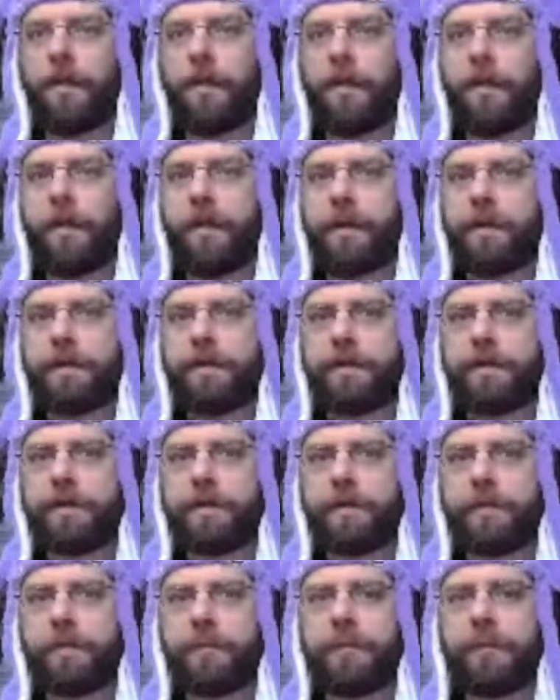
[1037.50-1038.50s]
There's
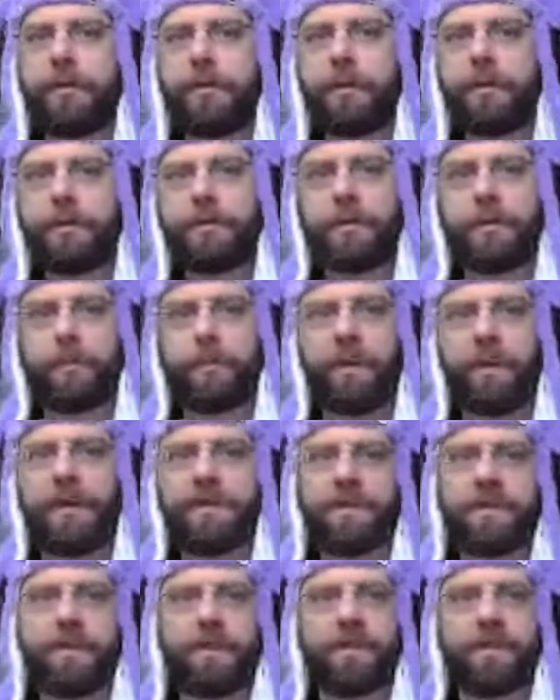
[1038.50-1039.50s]
a
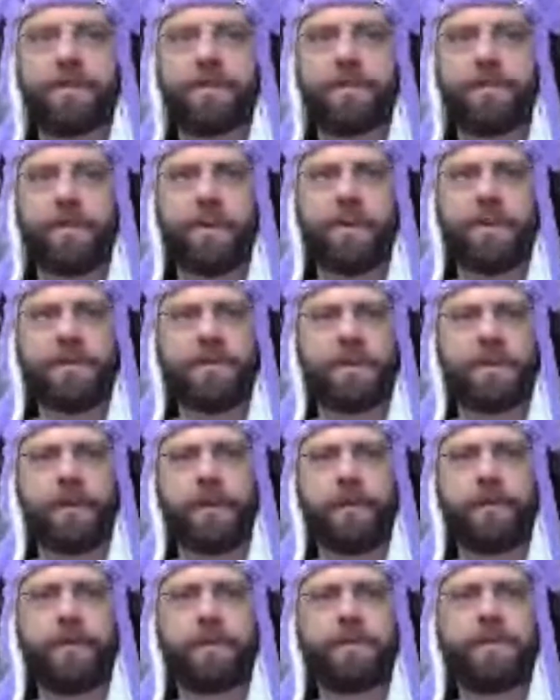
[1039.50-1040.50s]
precedence for this, and it looks
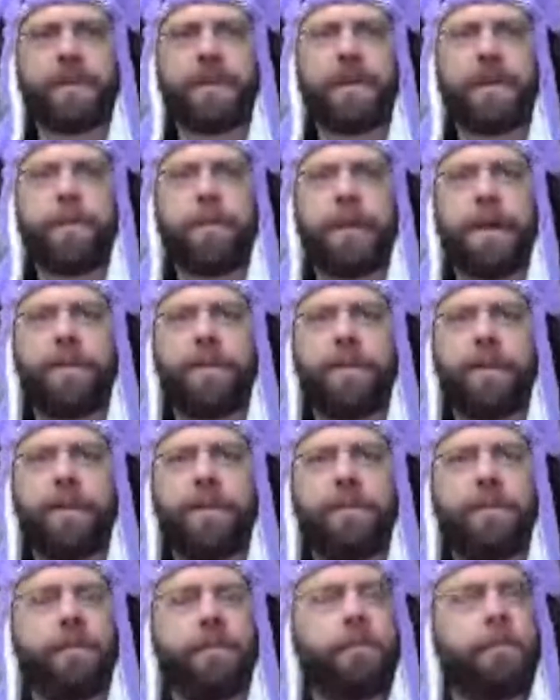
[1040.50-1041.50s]
like I'm having some
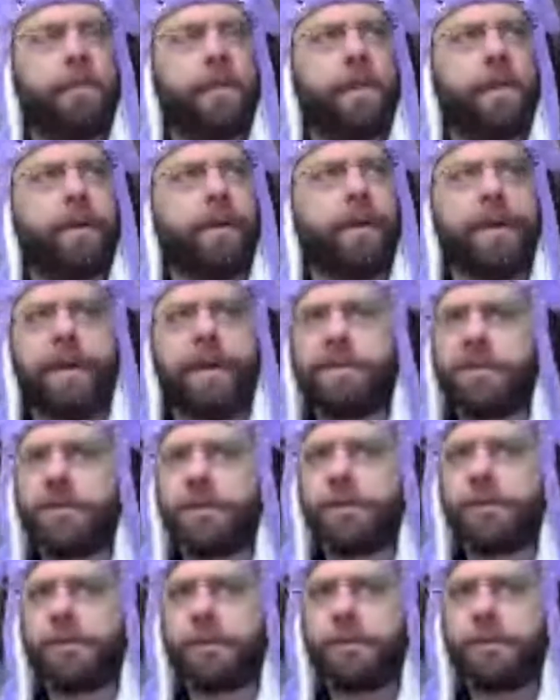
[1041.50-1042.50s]
internet issues.
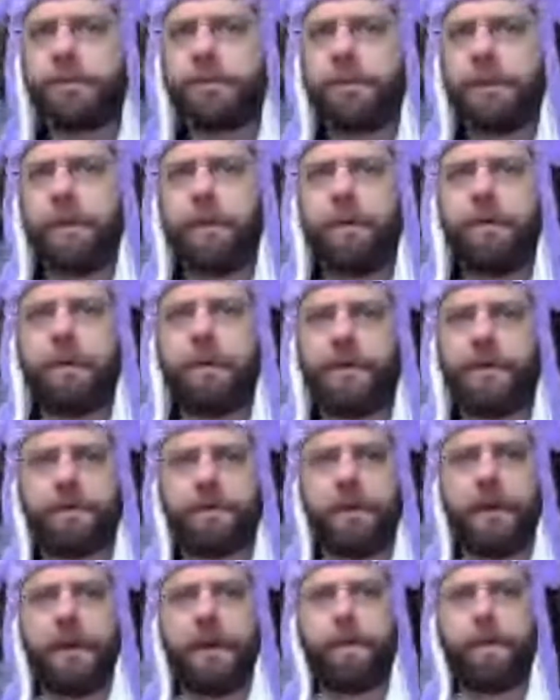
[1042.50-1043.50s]
So if I drop,
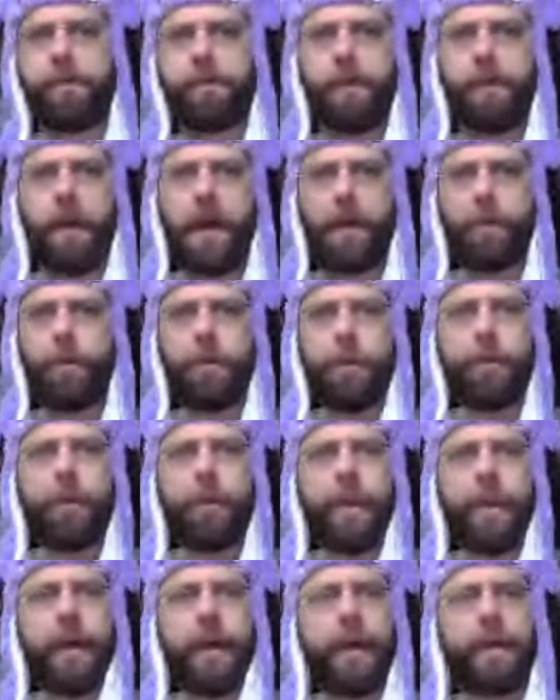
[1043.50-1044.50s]
I will be back.